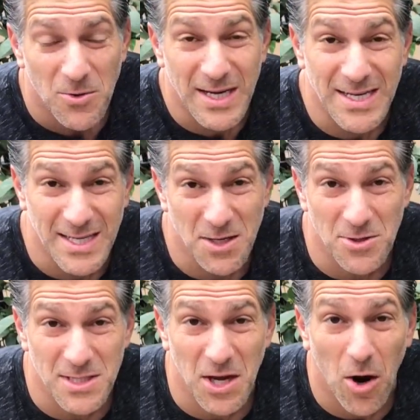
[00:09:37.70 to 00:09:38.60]
we
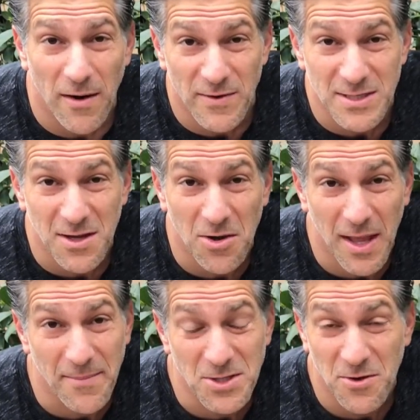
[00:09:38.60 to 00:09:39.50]
continuously harvest our
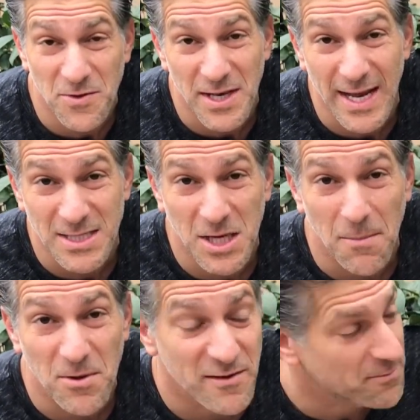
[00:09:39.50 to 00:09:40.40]
lemons over the next
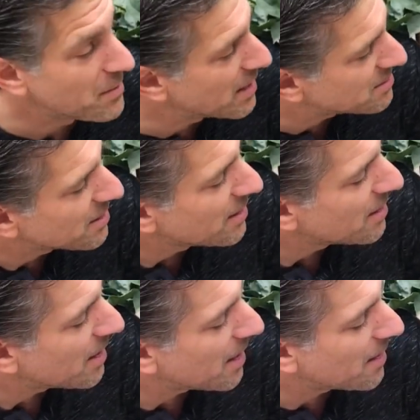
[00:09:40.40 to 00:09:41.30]
couple of months.
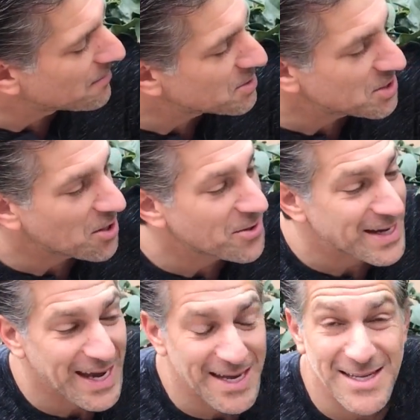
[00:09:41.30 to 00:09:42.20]
Um, so
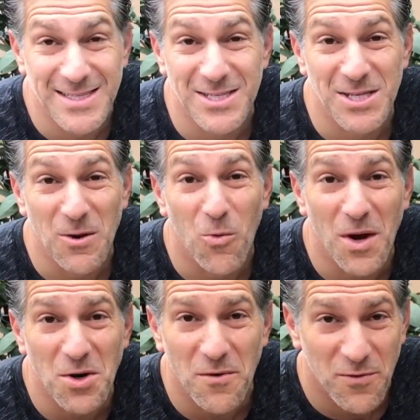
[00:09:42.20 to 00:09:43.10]
again, this is a
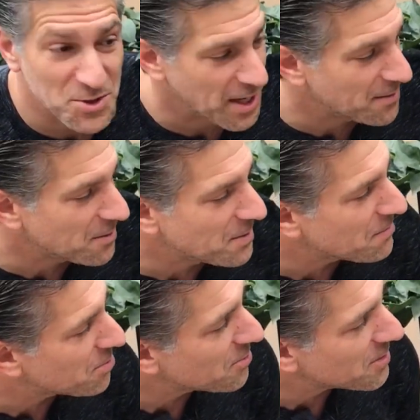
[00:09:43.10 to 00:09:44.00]
wonderful time to be
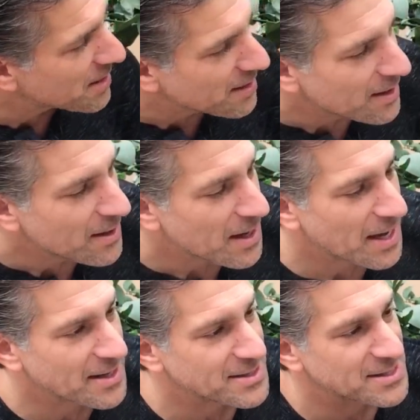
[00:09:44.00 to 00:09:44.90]
pruning,
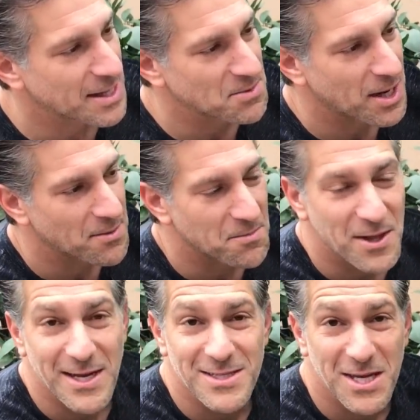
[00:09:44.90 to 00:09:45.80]
and at the same time, the
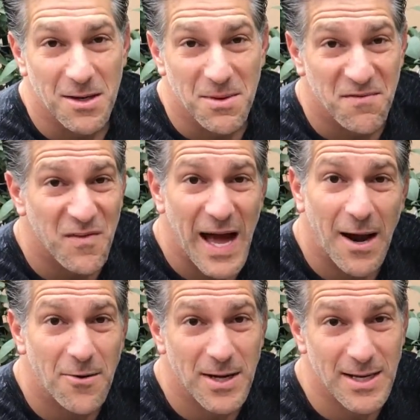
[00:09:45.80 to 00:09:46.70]
plant is gonna be
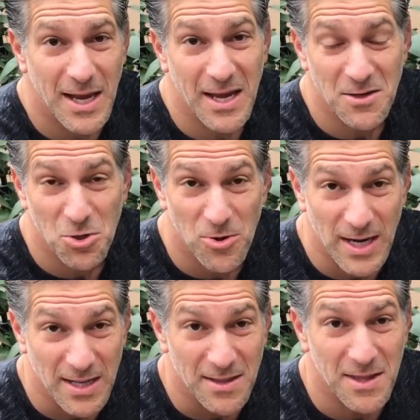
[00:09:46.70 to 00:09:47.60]
flowering and
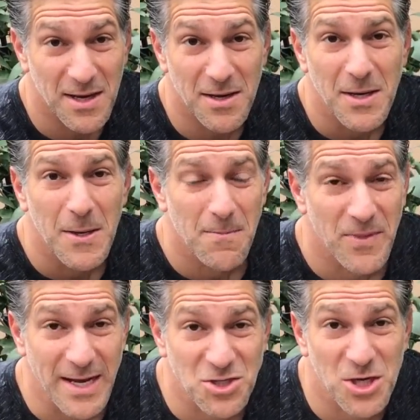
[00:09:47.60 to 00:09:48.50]
creating the
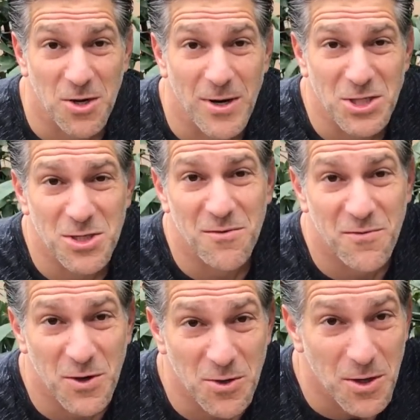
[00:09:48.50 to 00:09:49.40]
next generation of
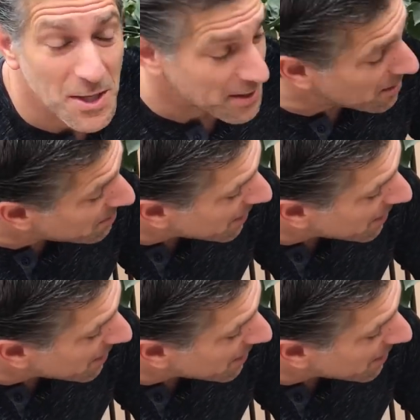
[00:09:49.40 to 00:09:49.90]
fruit that you'll